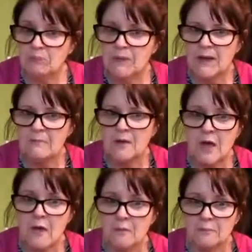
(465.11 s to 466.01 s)
Let me
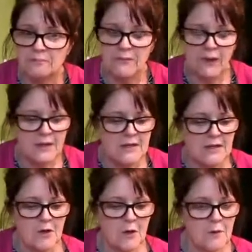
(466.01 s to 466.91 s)
know.
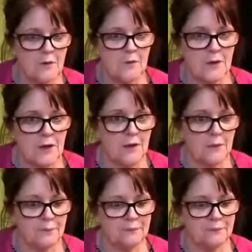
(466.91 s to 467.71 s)
Comment below.